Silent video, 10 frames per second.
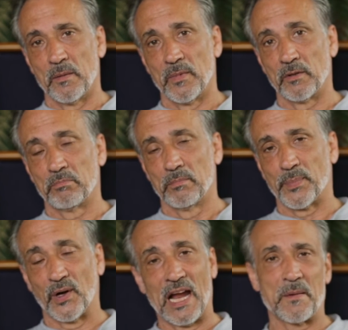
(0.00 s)
But
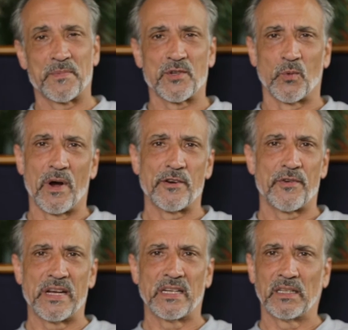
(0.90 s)
perhaps you're
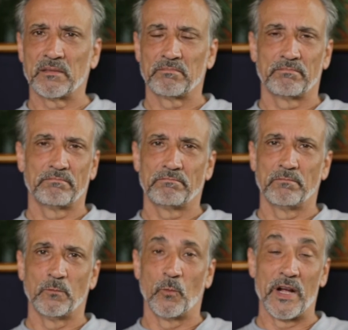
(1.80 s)
wondering
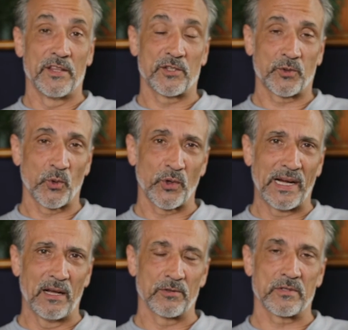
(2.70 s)
where the
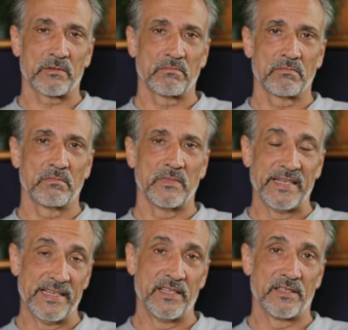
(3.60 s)
storehouse
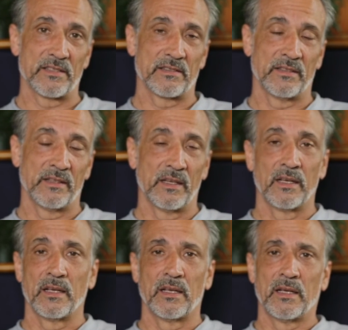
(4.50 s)
is,
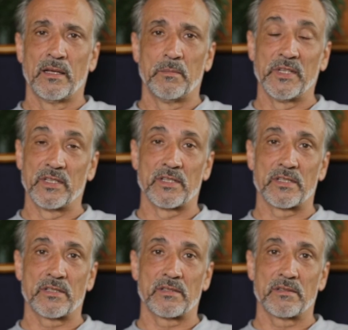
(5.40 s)

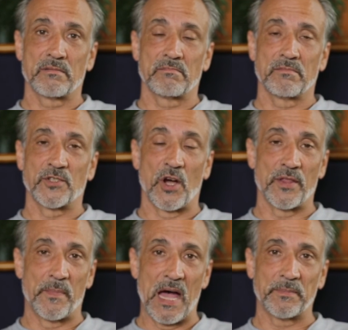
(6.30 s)
because John
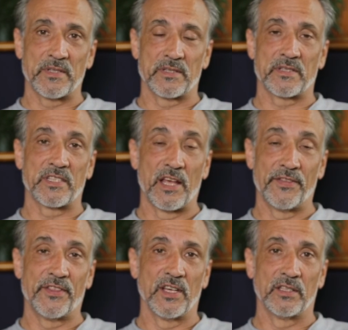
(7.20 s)
the Baptist
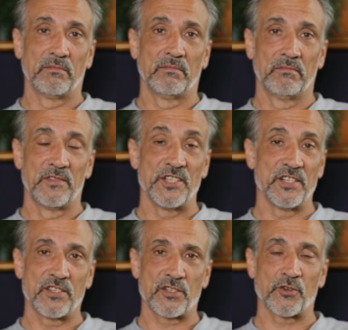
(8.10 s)
said that
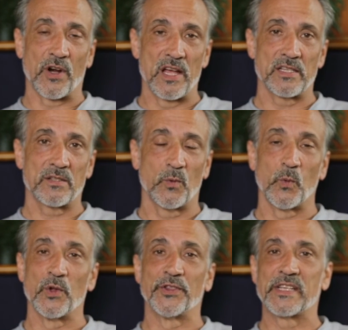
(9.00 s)
Jesus Christ
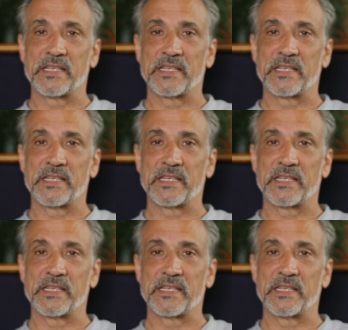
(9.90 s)
would